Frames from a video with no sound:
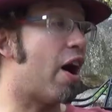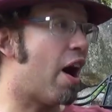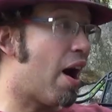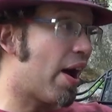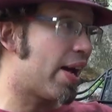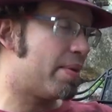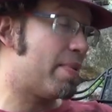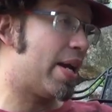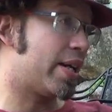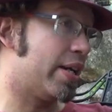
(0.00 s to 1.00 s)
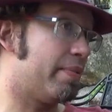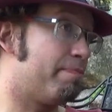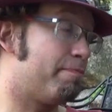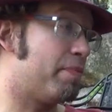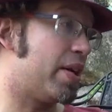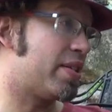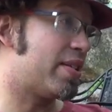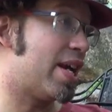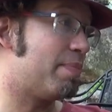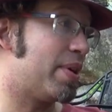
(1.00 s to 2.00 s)
I make a
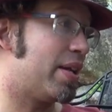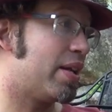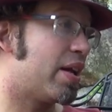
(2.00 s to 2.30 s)
statement.